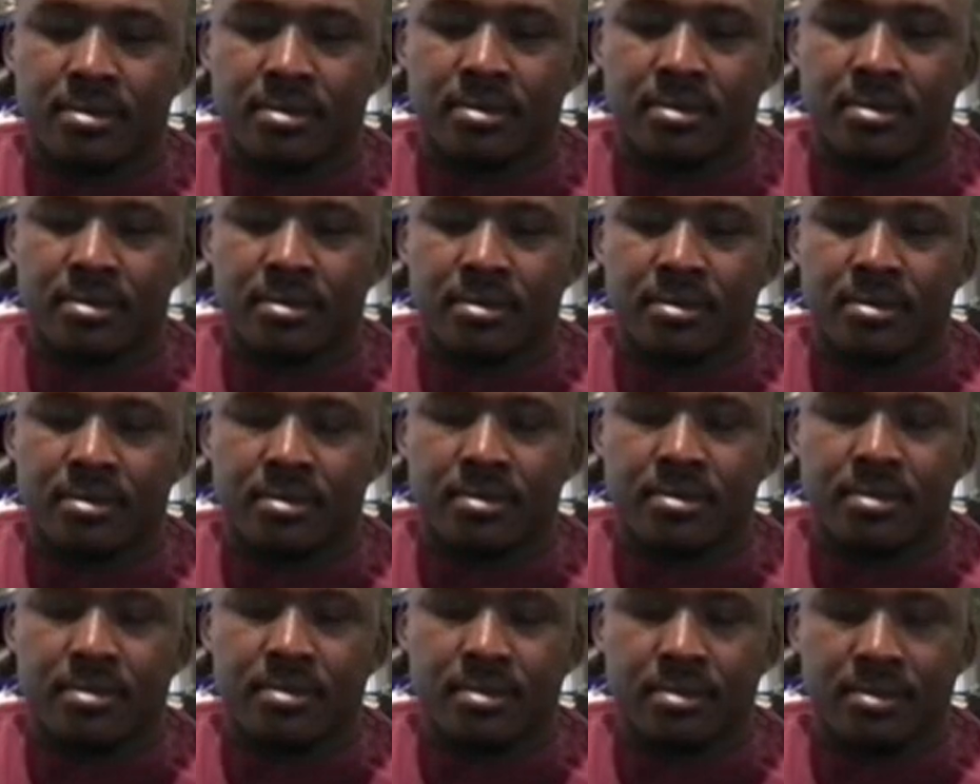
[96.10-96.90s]

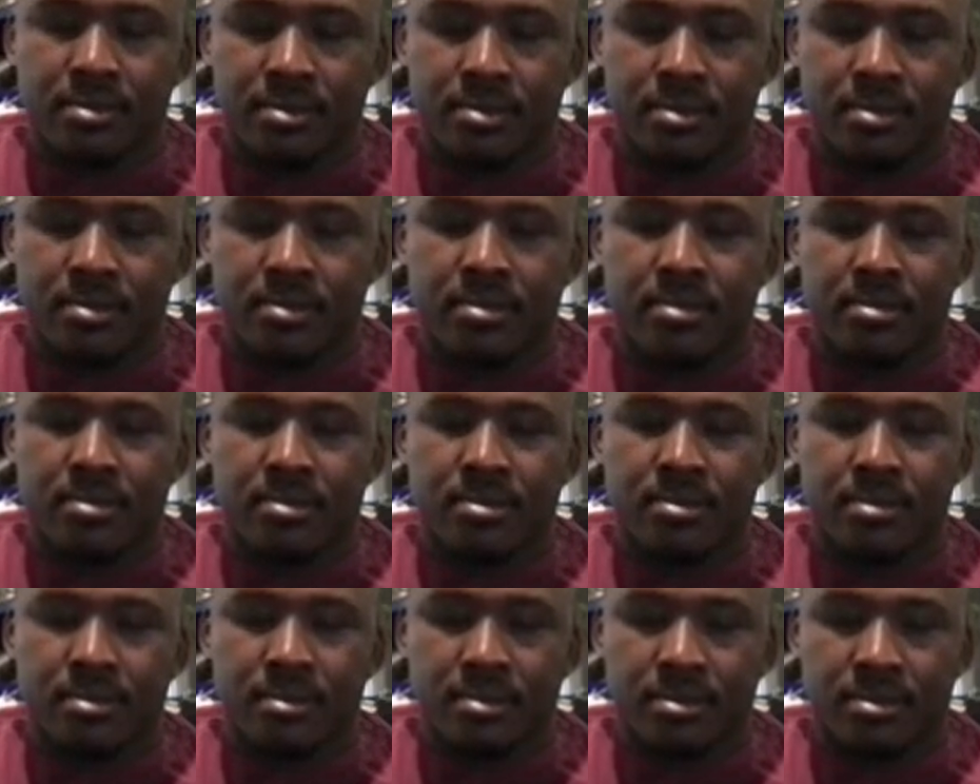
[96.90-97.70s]

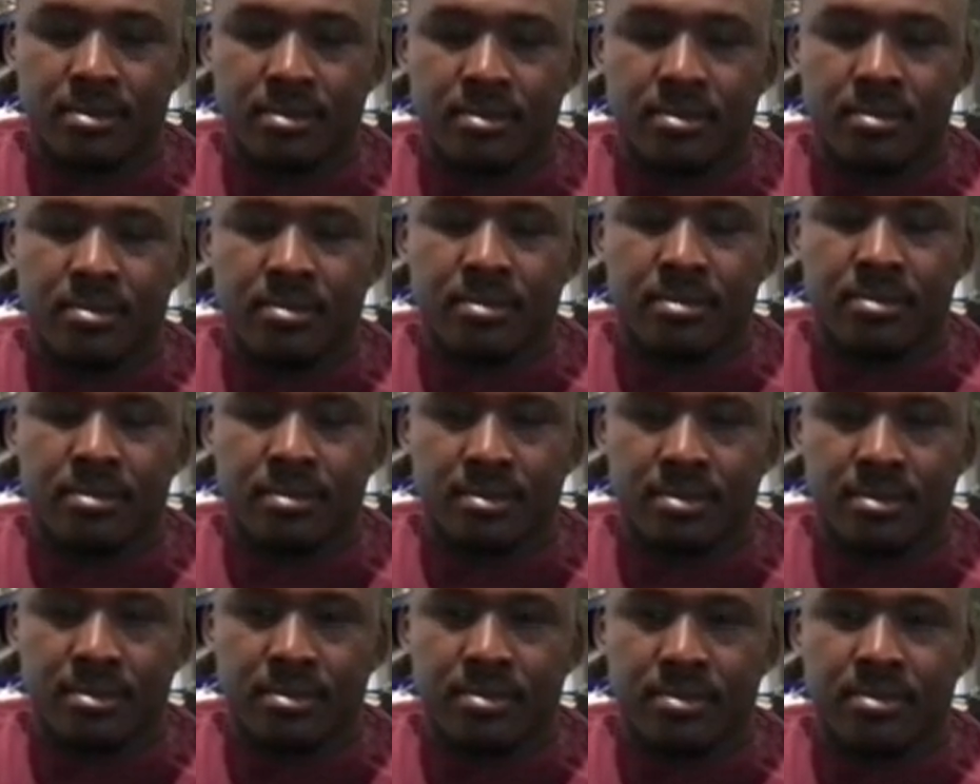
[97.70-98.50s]

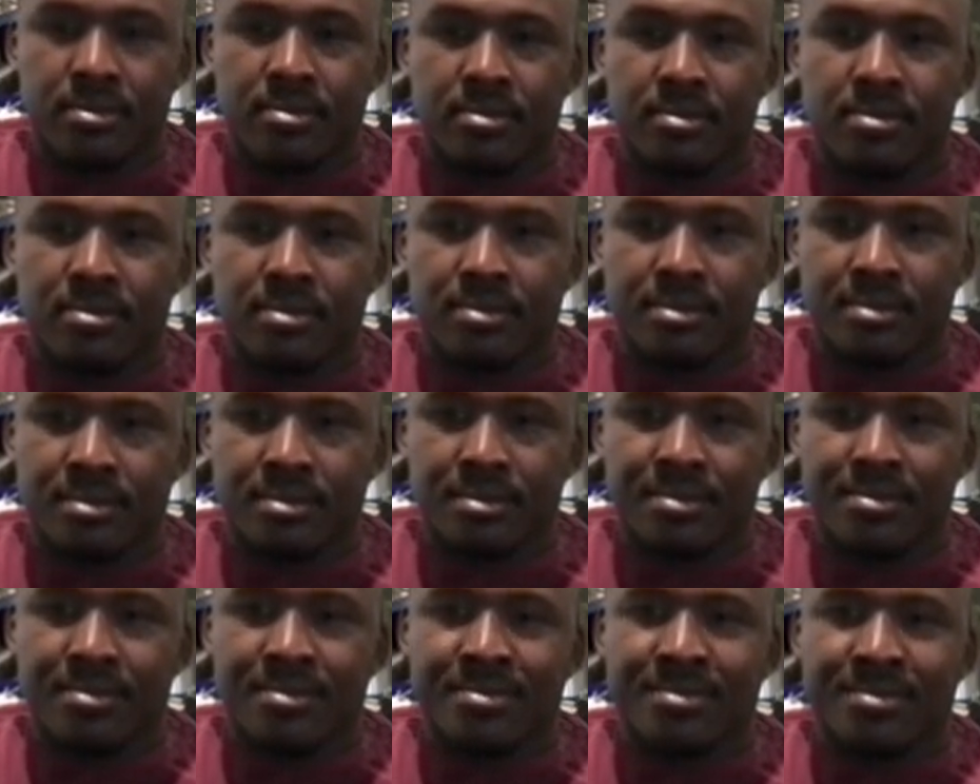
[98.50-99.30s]

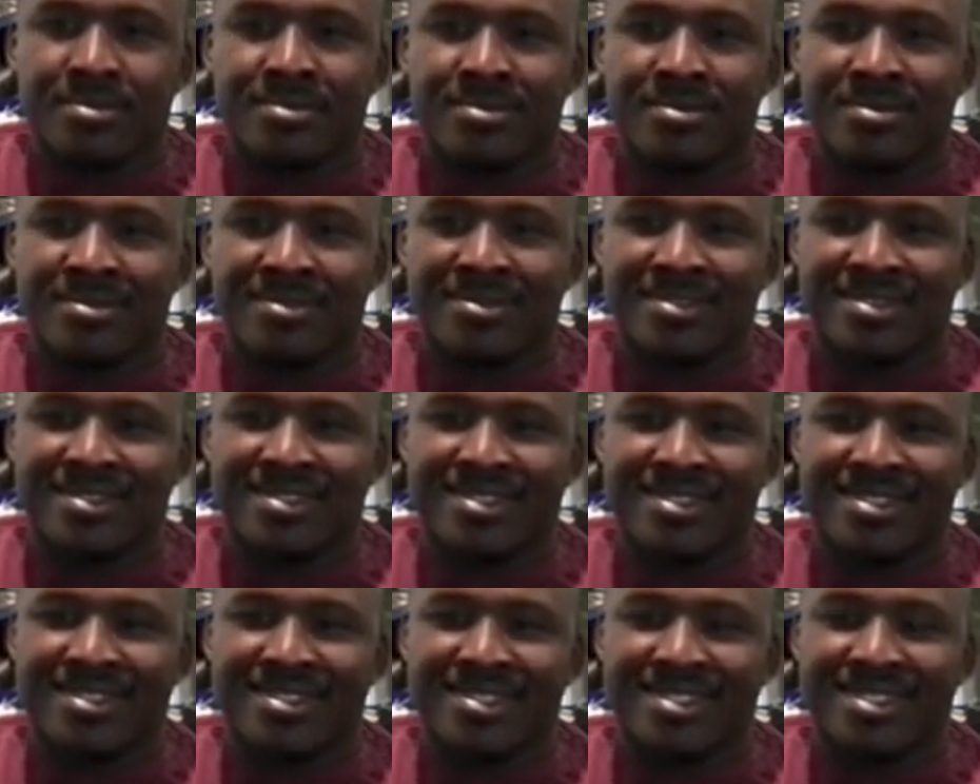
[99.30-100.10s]

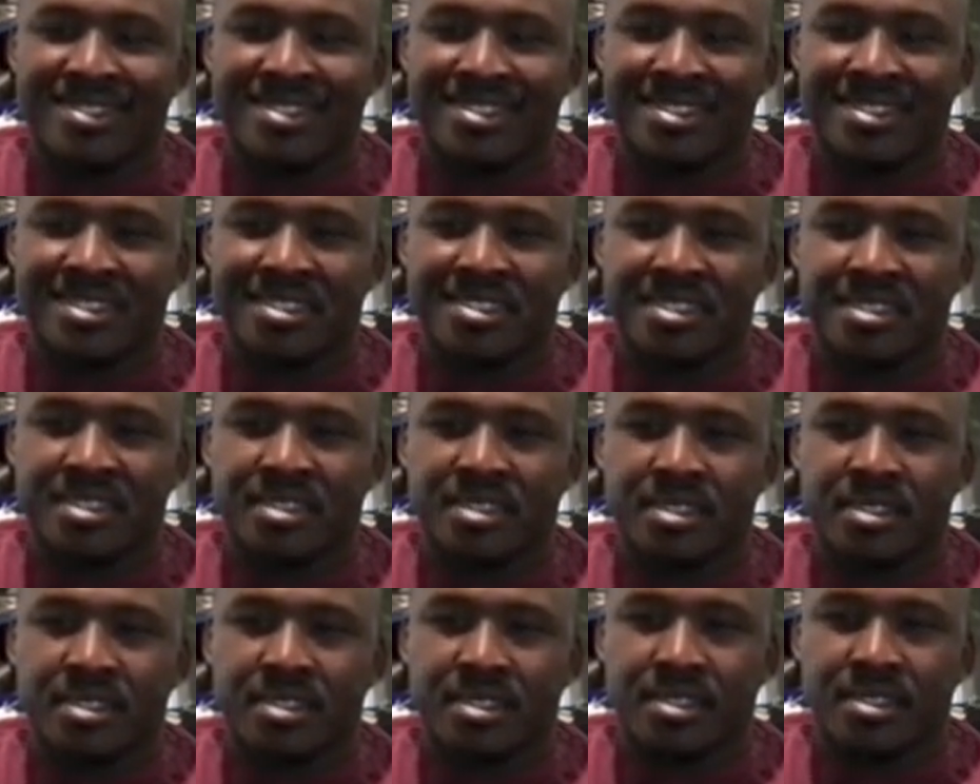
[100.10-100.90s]

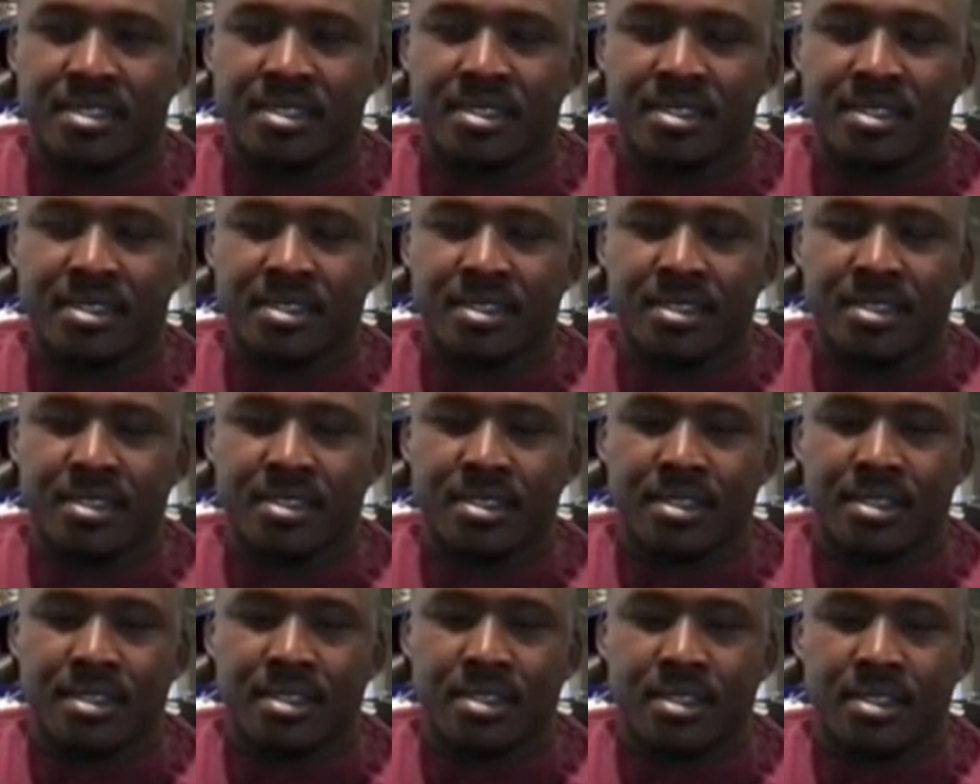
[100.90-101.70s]

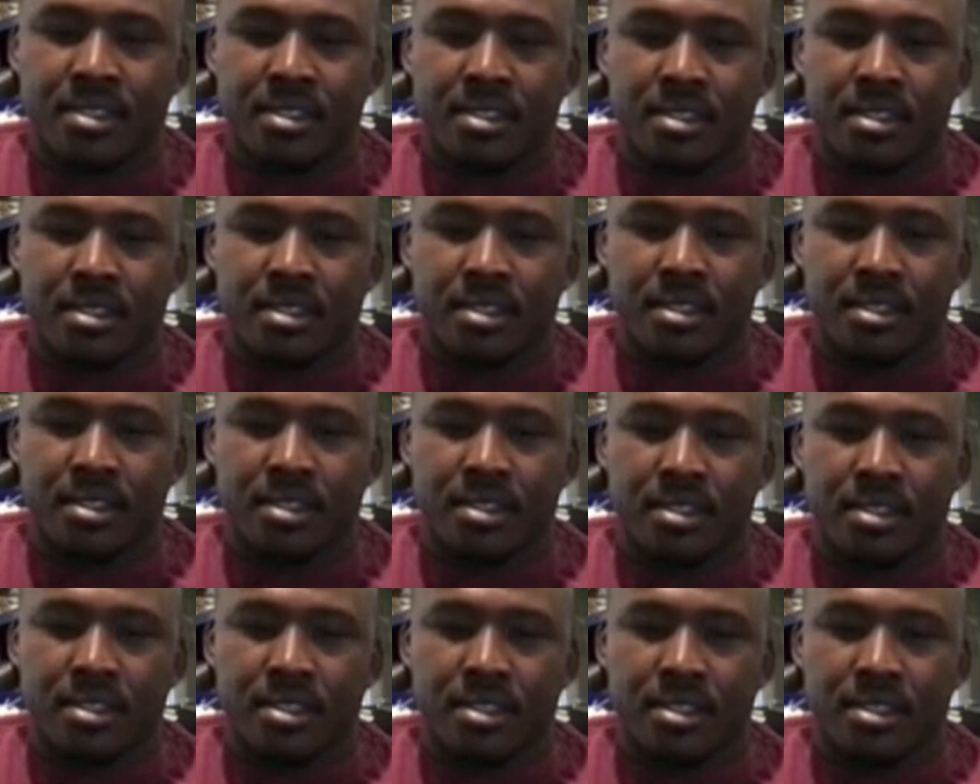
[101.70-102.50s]

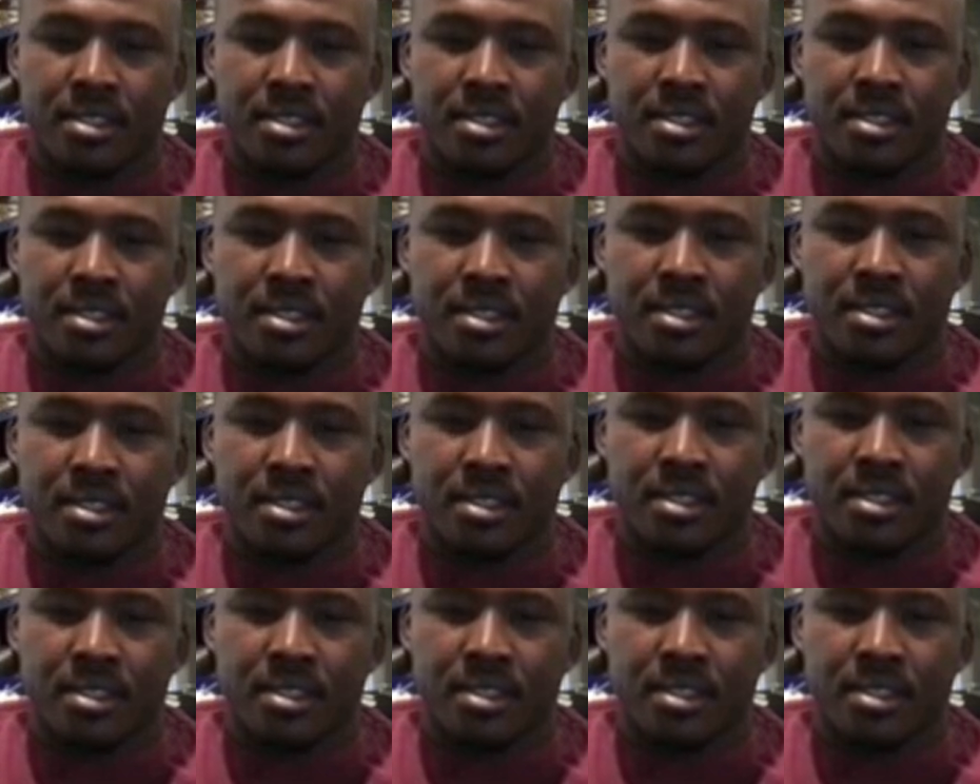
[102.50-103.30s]

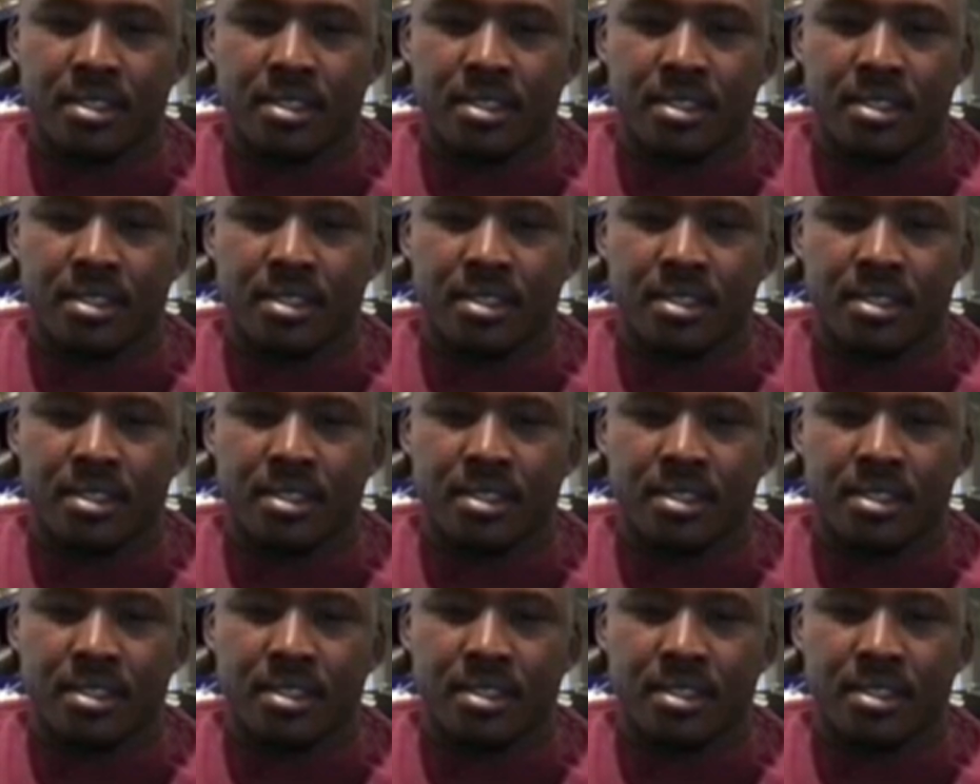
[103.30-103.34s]
This person isn't speaking.